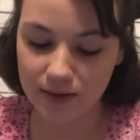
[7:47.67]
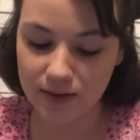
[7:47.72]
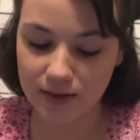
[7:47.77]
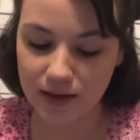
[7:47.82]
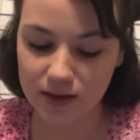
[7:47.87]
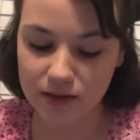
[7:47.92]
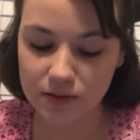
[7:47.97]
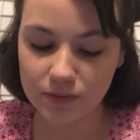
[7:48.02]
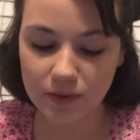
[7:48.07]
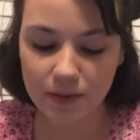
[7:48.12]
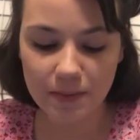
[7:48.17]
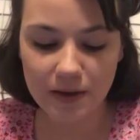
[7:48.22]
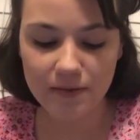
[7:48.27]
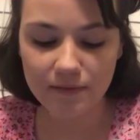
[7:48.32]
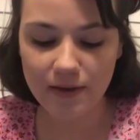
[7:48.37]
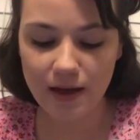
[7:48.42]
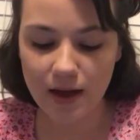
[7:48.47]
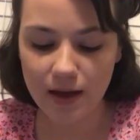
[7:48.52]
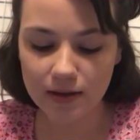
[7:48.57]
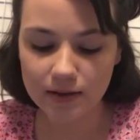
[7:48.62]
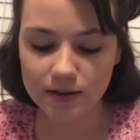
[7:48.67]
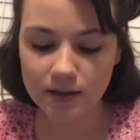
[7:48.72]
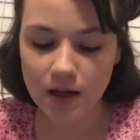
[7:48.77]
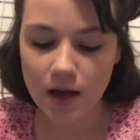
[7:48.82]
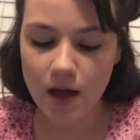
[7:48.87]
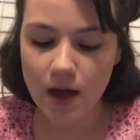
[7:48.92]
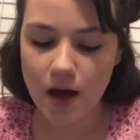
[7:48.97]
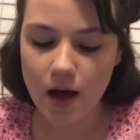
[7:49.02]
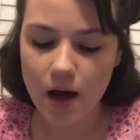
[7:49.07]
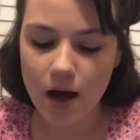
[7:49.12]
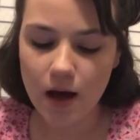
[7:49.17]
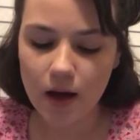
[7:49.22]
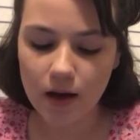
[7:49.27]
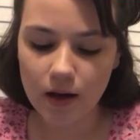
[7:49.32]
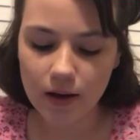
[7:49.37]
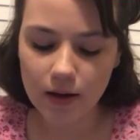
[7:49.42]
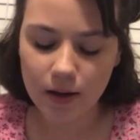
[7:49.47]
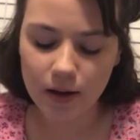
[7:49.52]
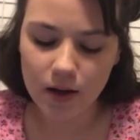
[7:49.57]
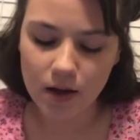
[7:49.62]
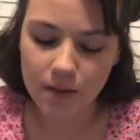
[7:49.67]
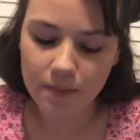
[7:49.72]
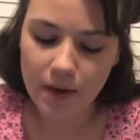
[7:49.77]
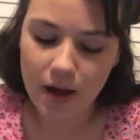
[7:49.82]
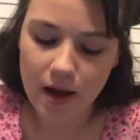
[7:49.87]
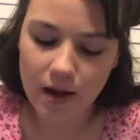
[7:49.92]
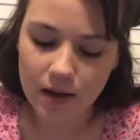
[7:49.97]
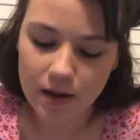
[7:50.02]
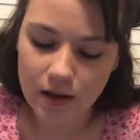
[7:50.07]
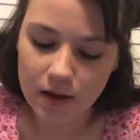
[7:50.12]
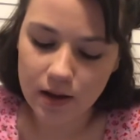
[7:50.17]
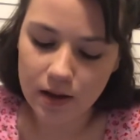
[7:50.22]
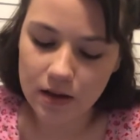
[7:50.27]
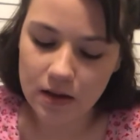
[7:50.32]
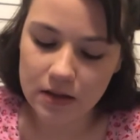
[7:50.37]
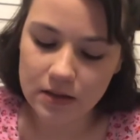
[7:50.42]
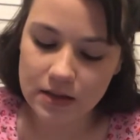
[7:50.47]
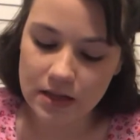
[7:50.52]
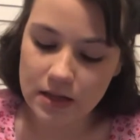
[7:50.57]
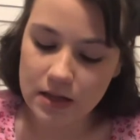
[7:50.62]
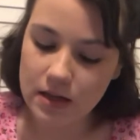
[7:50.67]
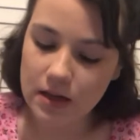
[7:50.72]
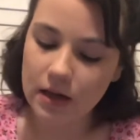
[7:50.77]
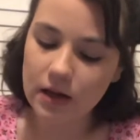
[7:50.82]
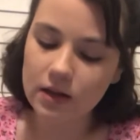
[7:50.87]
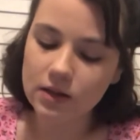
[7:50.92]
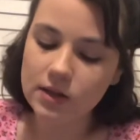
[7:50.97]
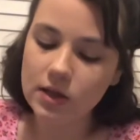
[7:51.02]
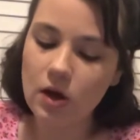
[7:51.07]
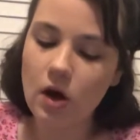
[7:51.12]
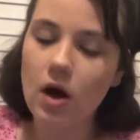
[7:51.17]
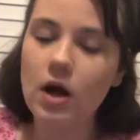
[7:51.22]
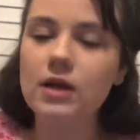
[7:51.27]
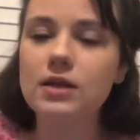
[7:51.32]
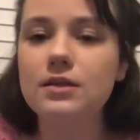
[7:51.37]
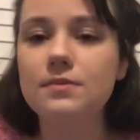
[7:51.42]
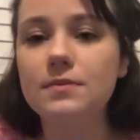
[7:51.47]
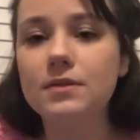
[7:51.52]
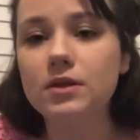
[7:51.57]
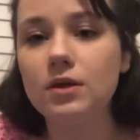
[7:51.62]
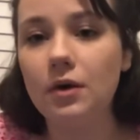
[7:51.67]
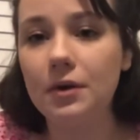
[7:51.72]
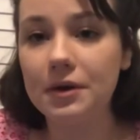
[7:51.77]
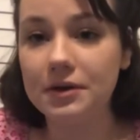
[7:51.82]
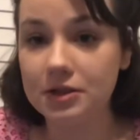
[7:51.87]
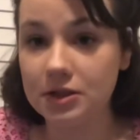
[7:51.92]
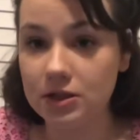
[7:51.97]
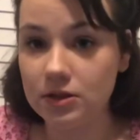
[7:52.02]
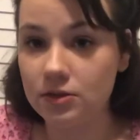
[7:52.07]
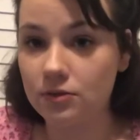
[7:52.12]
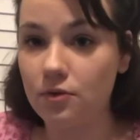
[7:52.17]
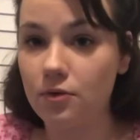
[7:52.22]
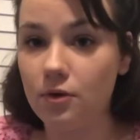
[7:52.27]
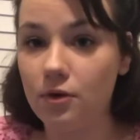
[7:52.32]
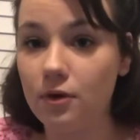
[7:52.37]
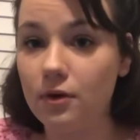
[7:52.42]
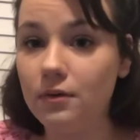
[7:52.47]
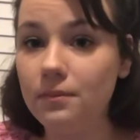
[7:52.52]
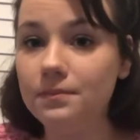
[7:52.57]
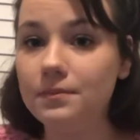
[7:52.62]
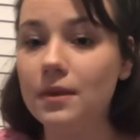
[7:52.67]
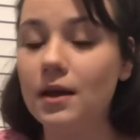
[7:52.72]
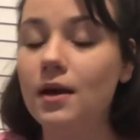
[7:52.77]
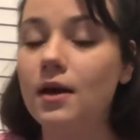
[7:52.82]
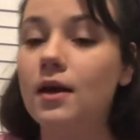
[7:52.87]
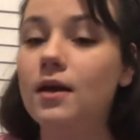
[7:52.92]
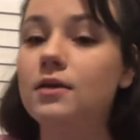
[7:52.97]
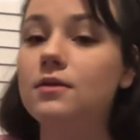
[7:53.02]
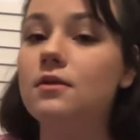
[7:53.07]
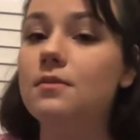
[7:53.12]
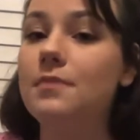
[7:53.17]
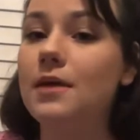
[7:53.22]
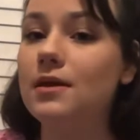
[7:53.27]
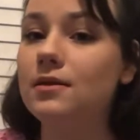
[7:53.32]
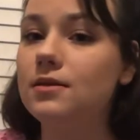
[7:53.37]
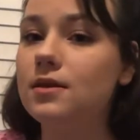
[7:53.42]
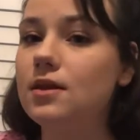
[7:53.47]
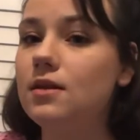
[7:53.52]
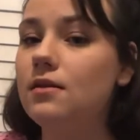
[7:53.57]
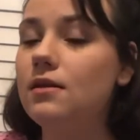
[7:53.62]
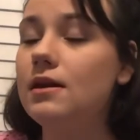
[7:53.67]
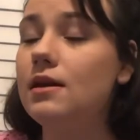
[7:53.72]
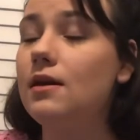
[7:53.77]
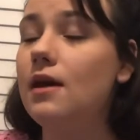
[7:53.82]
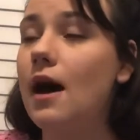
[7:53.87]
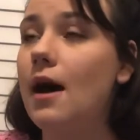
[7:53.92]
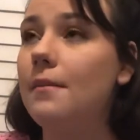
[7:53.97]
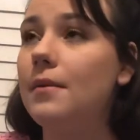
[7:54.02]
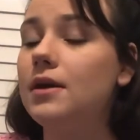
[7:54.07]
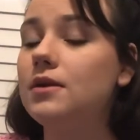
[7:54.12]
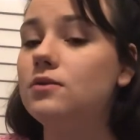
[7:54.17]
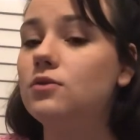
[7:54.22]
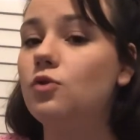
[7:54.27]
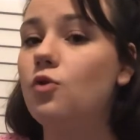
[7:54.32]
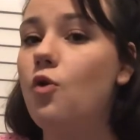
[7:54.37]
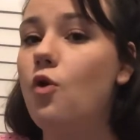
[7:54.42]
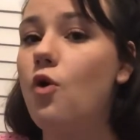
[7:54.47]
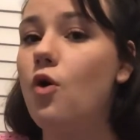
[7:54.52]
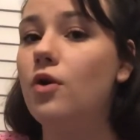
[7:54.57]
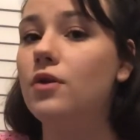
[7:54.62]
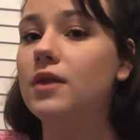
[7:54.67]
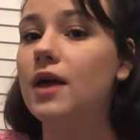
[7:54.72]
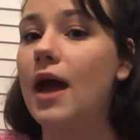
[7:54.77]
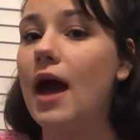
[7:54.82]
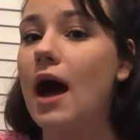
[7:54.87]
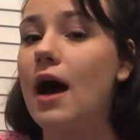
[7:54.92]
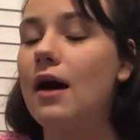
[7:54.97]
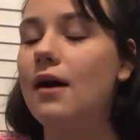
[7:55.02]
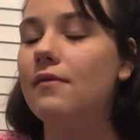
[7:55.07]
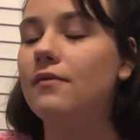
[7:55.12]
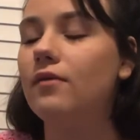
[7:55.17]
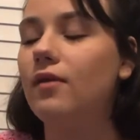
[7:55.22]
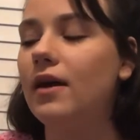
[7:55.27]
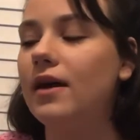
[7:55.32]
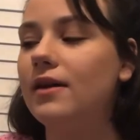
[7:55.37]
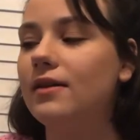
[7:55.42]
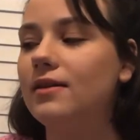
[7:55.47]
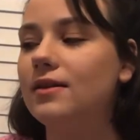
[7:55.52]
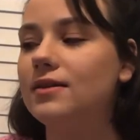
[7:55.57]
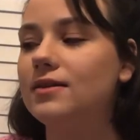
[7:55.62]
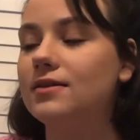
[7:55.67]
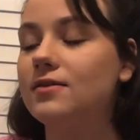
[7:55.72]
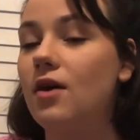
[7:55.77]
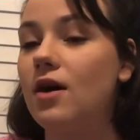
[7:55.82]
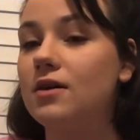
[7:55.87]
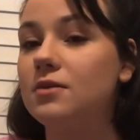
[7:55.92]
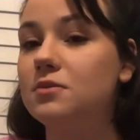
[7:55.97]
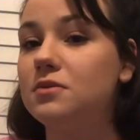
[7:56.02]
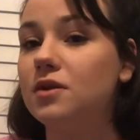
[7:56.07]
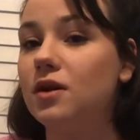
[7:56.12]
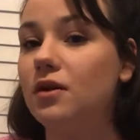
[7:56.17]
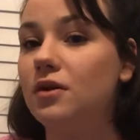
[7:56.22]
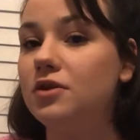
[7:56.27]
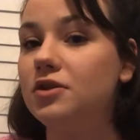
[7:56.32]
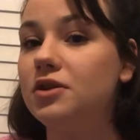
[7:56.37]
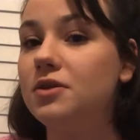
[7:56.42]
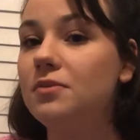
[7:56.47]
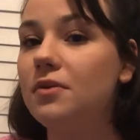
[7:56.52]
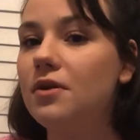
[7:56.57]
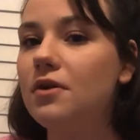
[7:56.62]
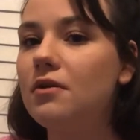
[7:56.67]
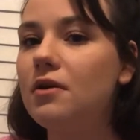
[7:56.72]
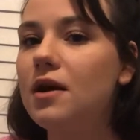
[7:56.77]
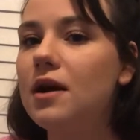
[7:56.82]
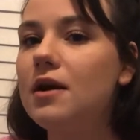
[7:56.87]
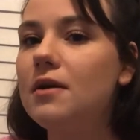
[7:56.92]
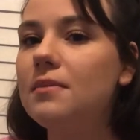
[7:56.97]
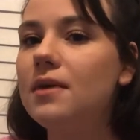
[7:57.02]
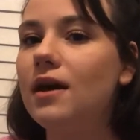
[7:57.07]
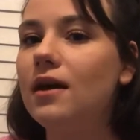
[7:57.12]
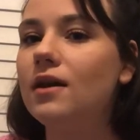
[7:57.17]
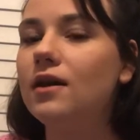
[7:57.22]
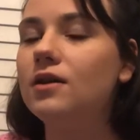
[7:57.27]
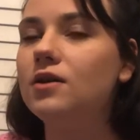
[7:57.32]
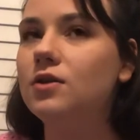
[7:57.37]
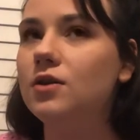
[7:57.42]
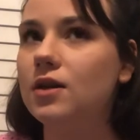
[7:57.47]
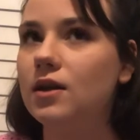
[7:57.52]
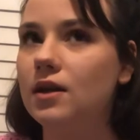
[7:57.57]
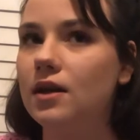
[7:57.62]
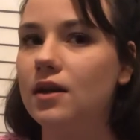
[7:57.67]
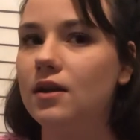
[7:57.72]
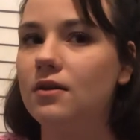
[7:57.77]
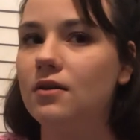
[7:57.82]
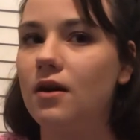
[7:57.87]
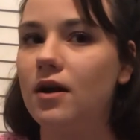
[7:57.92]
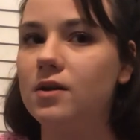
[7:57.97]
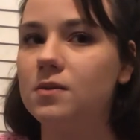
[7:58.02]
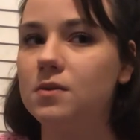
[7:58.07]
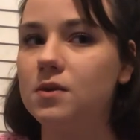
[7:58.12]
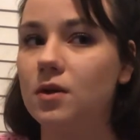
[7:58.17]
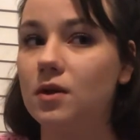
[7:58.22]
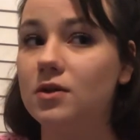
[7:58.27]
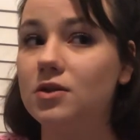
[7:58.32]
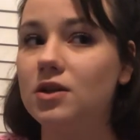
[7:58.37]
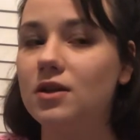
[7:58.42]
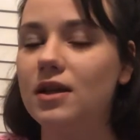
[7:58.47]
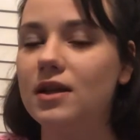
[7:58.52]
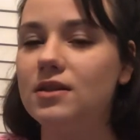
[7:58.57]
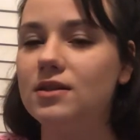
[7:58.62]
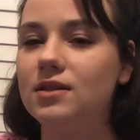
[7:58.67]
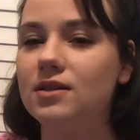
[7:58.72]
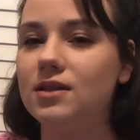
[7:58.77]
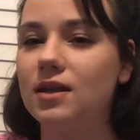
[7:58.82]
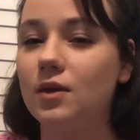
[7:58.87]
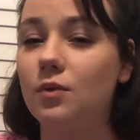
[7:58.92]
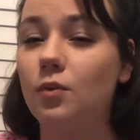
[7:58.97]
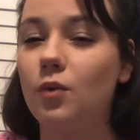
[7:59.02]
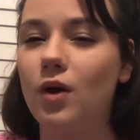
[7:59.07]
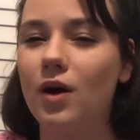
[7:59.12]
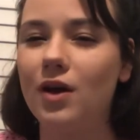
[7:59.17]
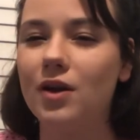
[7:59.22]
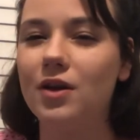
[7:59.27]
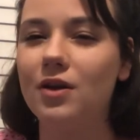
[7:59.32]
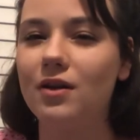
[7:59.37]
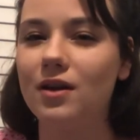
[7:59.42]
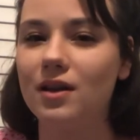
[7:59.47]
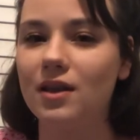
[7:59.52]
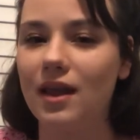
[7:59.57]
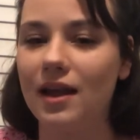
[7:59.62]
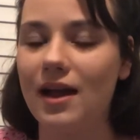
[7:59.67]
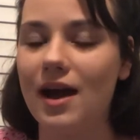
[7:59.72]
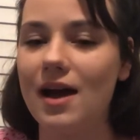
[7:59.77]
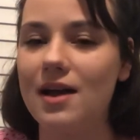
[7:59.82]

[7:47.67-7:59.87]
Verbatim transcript: That's one of my facts. Um, I didn't get into cosmetology school. So basically, at my school, they have like this cosmetology program, and you can get your cosmetology license like while you're in like